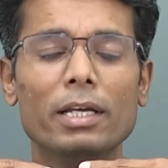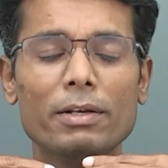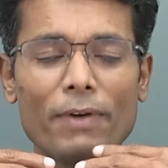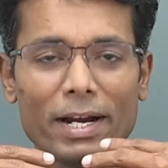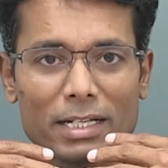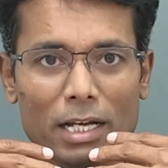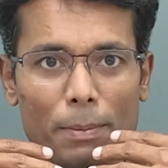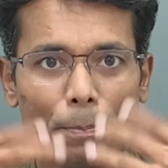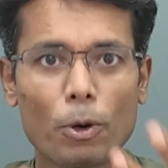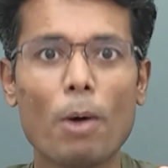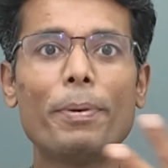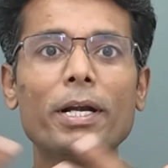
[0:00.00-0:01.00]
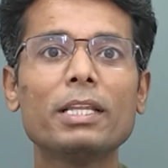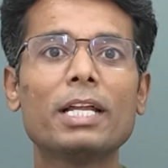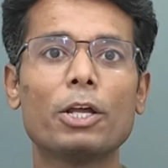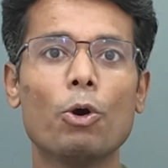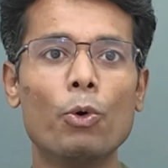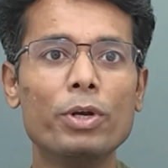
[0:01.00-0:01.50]
In fact, a property
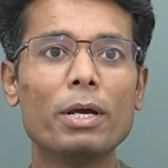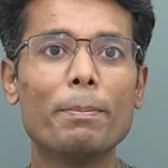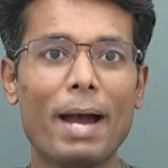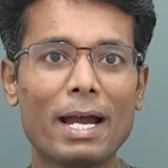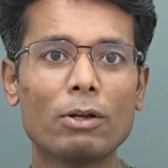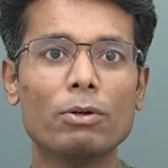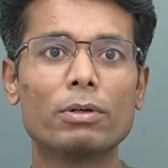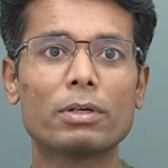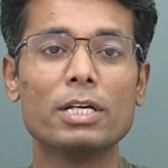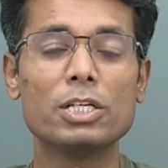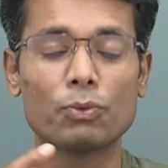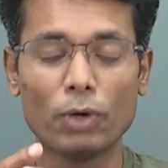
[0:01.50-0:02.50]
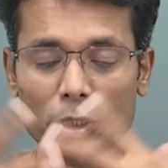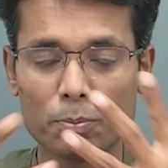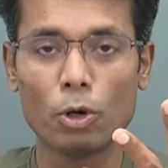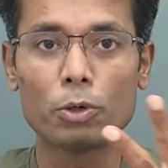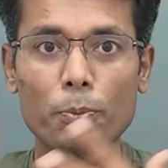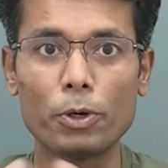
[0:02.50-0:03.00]
that I own near Bangalore is worth
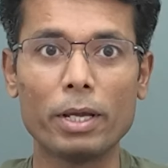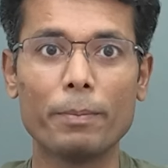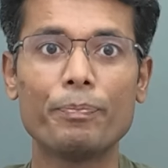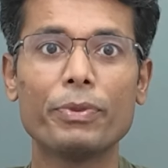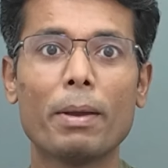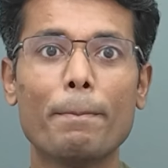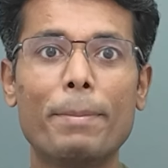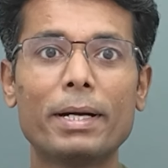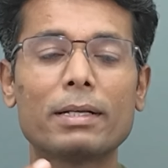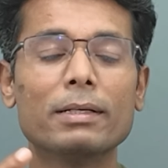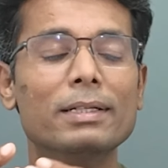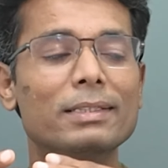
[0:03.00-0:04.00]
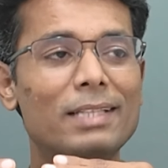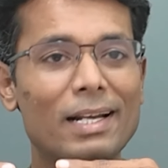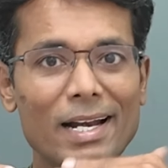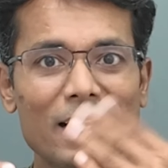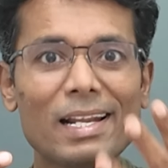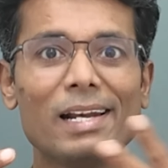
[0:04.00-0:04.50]
more today, but the
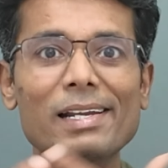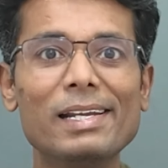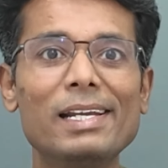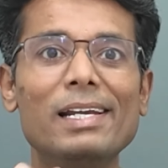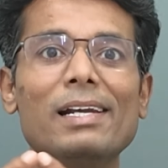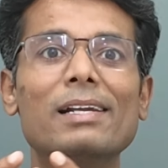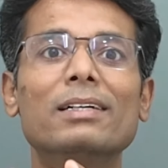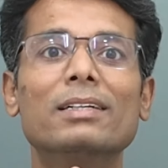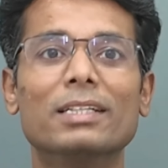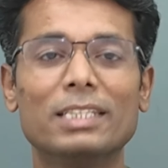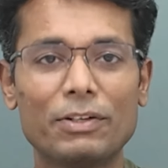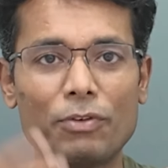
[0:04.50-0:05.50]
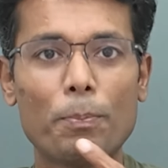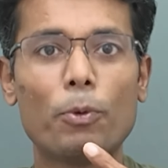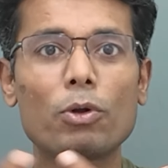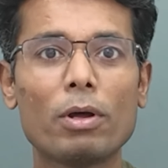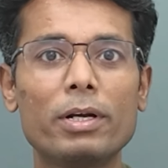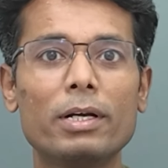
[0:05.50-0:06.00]
rental yield that we
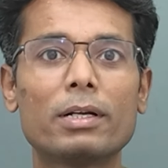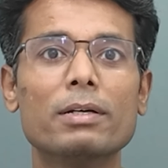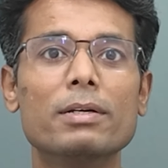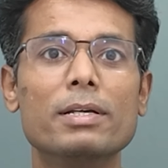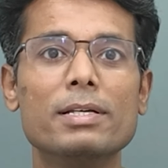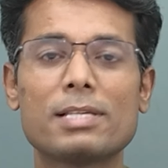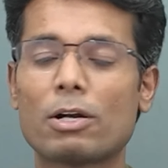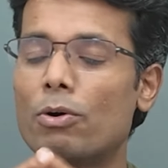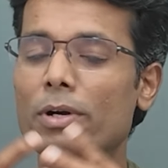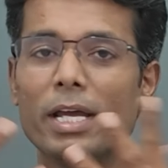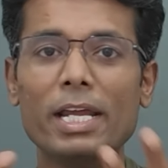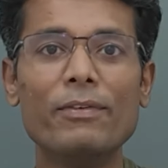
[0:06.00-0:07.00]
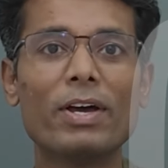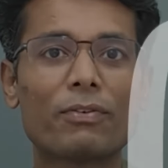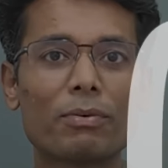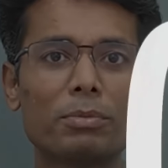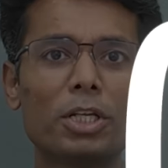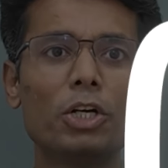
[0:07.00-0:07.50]
put on it is around anywhere
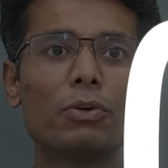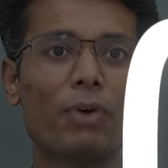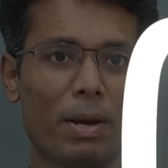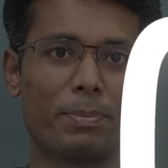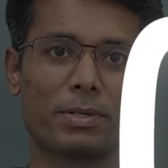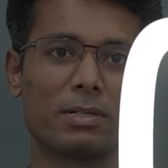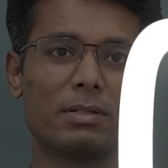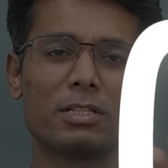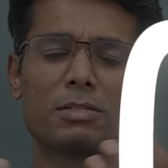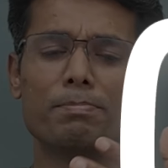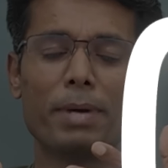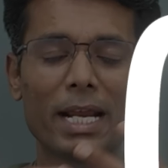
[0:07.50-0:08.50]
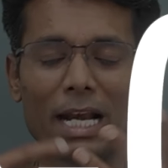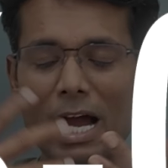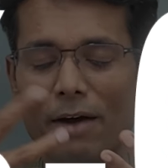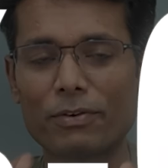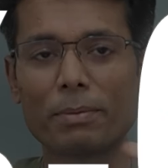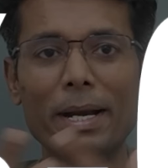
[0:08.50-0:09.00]
from 3 to 5%. It's barely
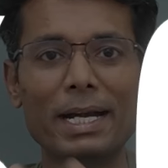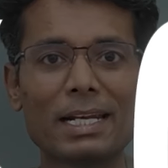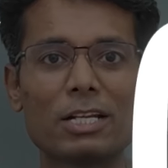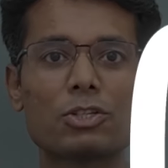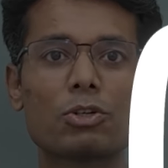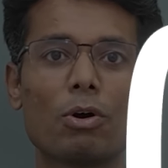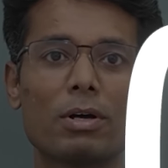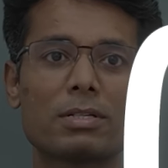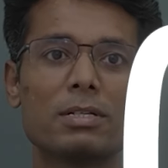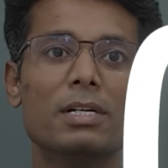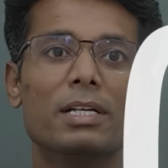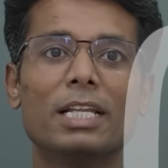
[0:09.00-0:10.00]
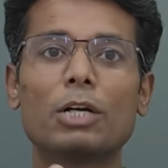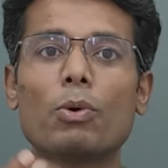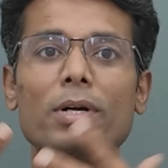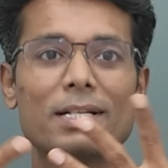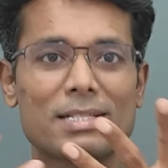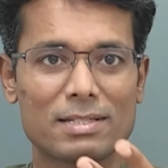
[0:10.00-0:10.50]
after maintenance cost. That's
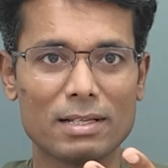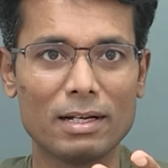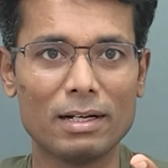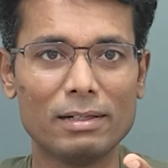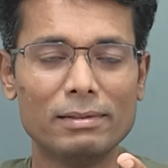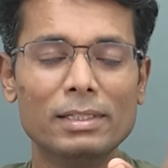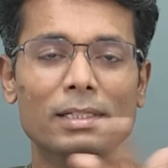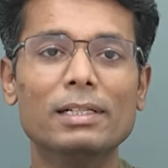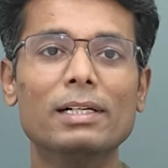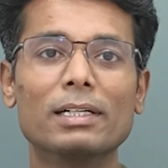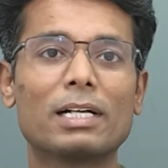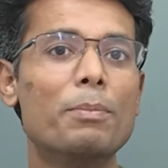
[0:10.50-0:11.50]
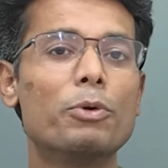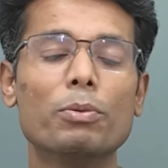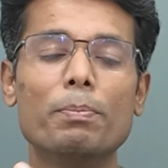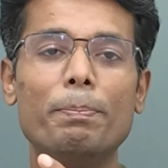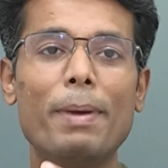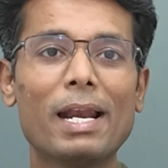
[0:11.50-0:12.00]
what it's come to,
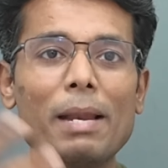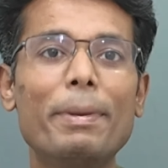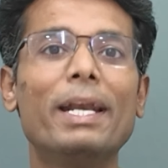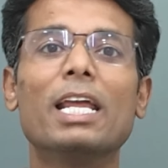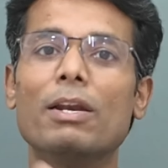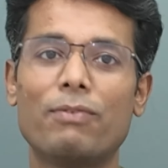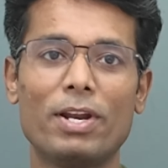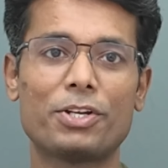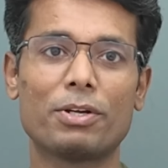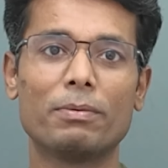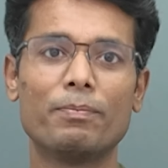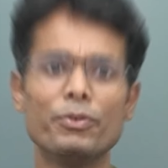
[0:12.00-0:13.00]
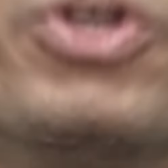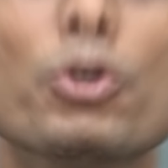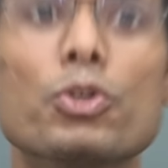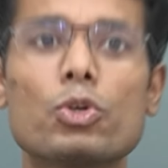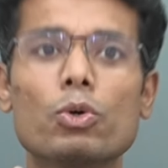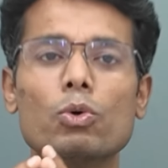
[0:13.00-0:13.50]
barely beating inflation.
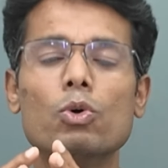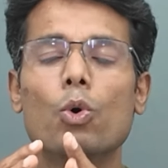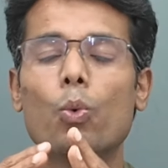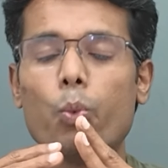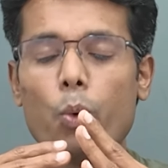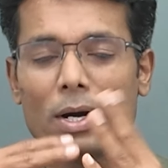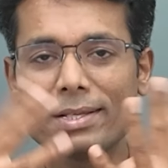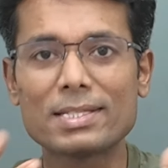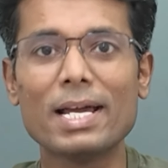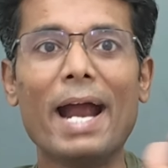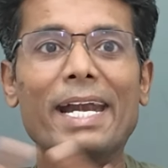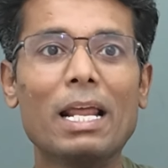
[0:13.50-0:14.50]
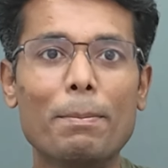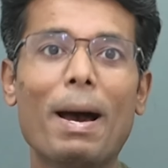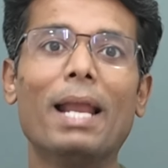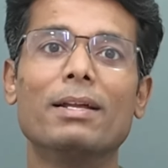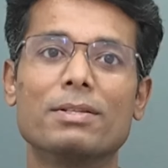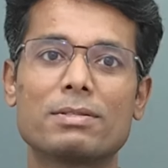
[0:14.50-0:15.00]
So what's the ideal
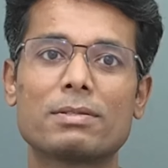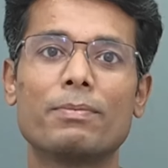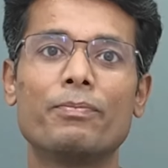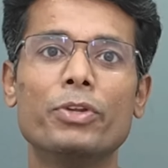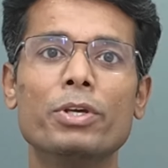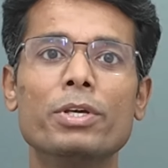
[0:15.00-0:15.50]
balance?